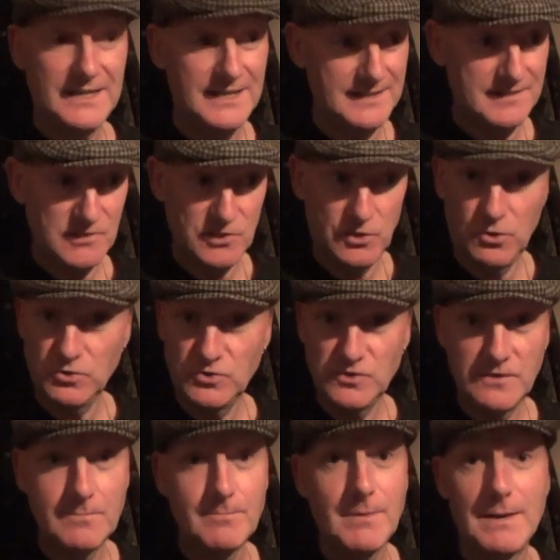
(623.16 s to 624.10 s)
And I talk
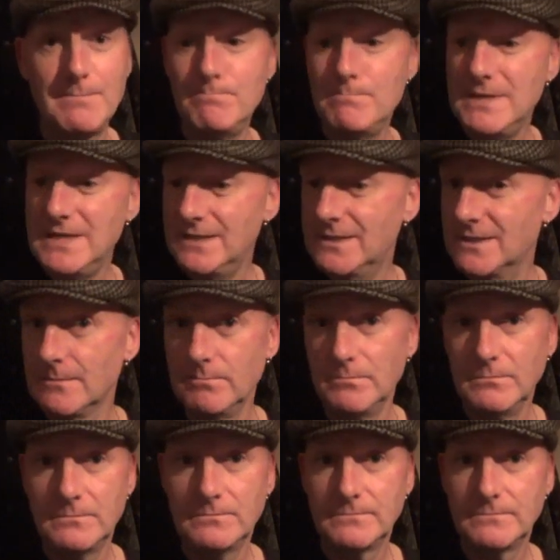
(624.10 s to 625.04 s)
to them, I meet
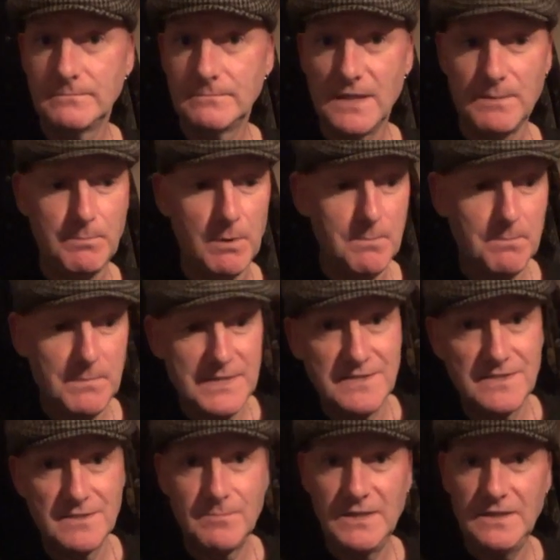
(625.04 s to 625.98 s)
them, they bump
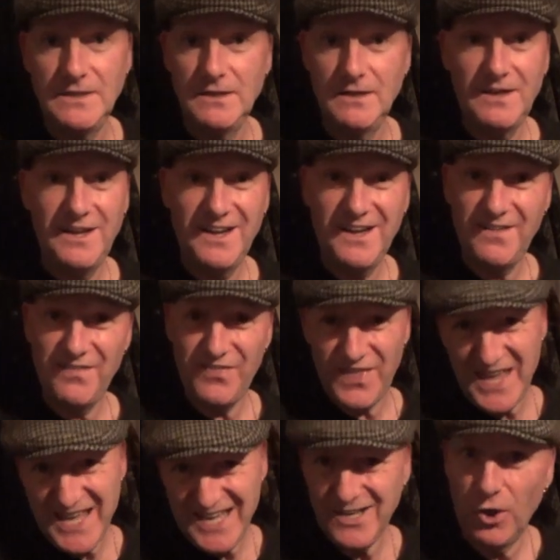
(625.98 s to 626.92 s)
into me, and
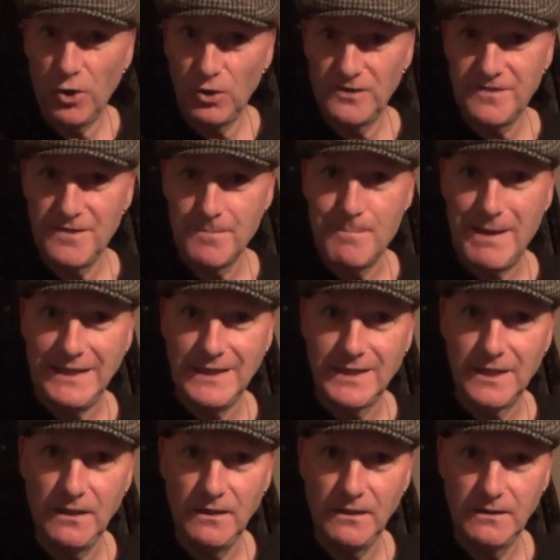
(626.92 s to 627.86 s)
they call it the
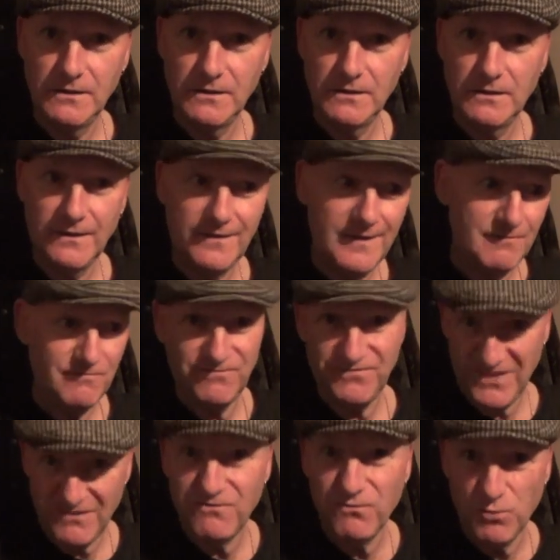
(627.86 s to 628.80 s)
mental, and
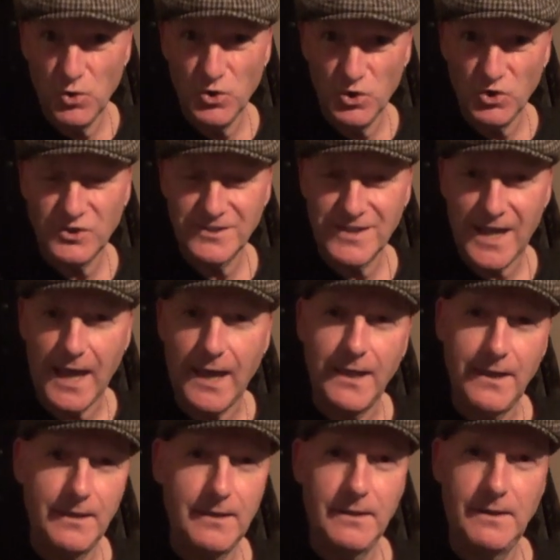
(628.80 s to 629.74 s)
they've worked there.
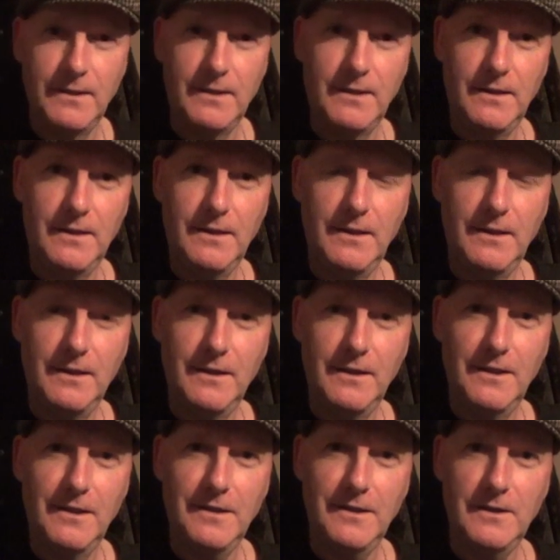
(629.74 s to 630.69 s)

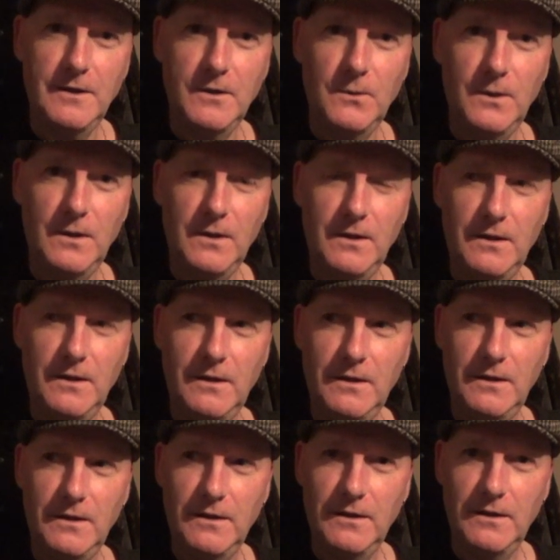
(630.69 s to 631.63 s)
You know.
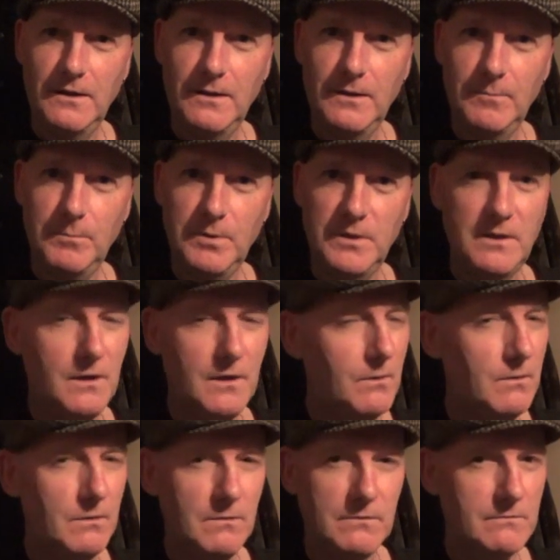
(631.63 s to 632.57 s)
But
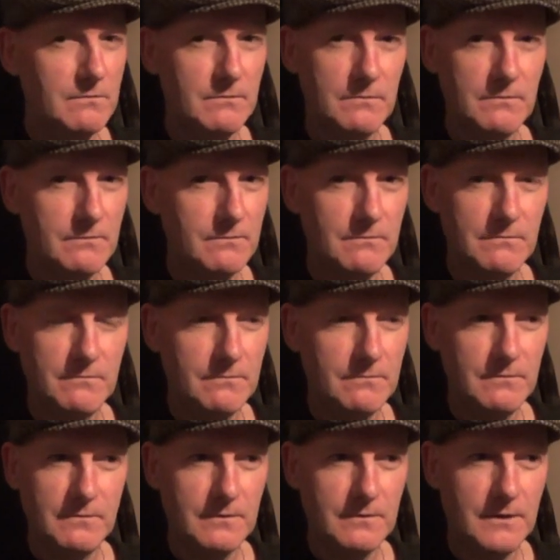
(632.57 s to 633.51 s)
no.
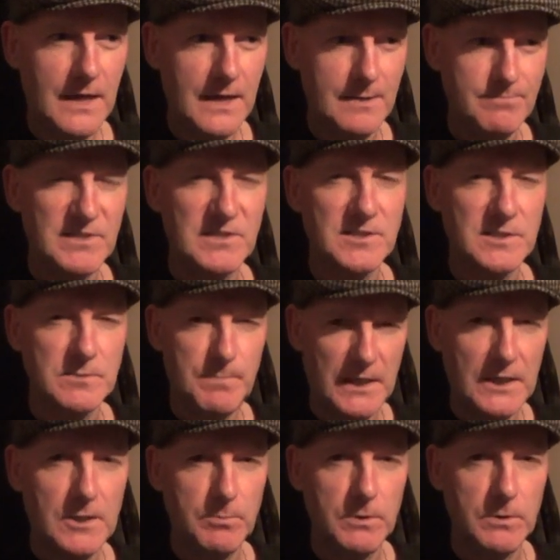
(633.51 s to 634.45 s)
I'm
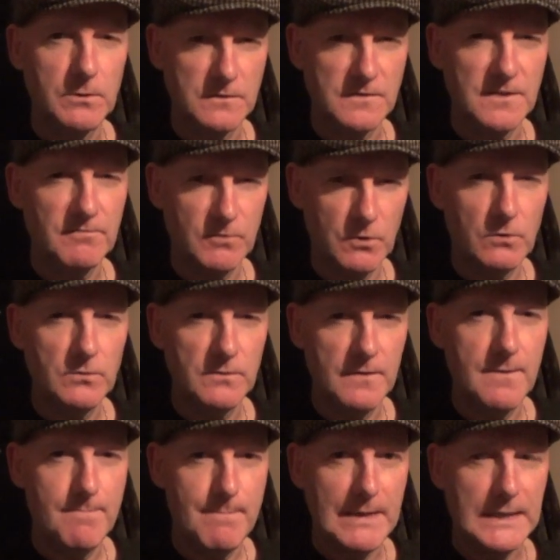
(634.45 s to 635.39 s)
despicable because I've
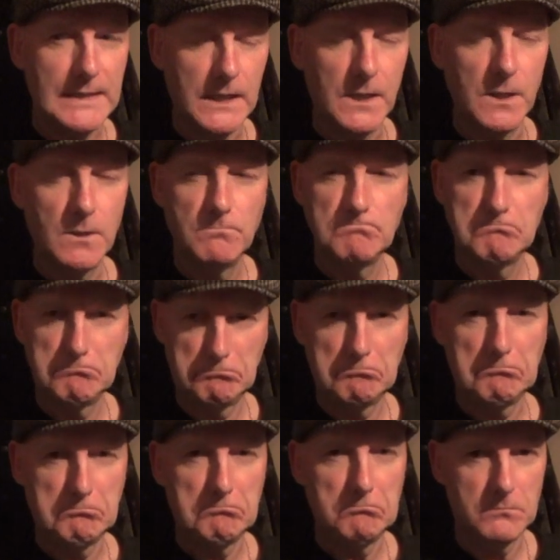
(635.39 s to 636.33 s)
called it the mental.
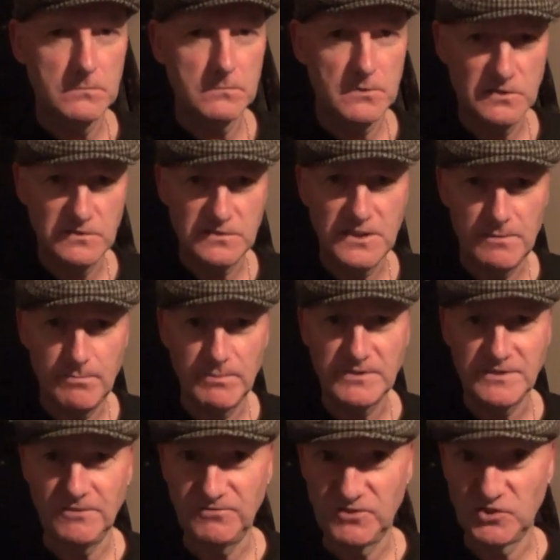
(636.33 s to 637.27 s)
Consider
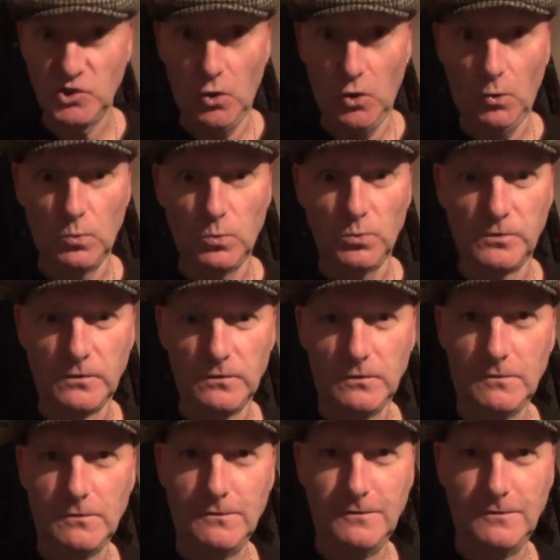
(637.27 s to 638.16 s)
myself told.